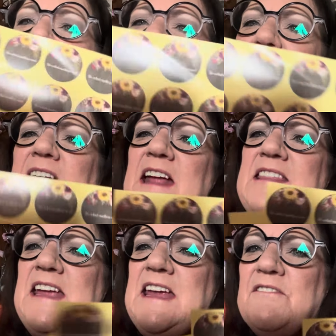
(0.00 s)
And I
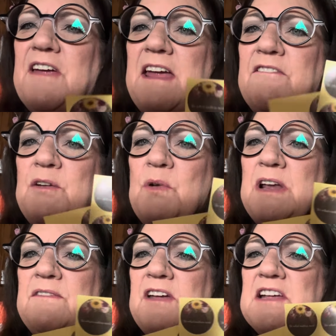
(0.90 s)
think if every one
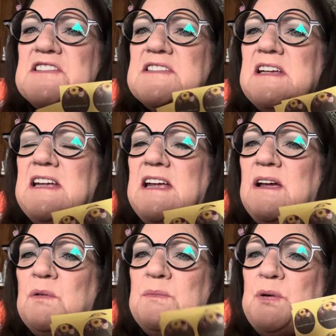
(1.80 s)
of us
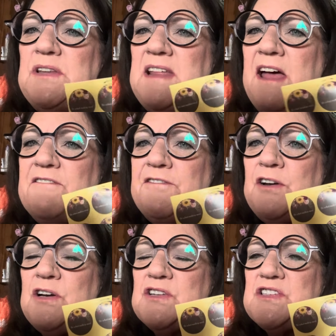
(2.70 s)
would put that
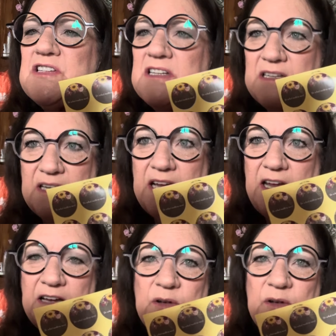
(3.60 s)
first in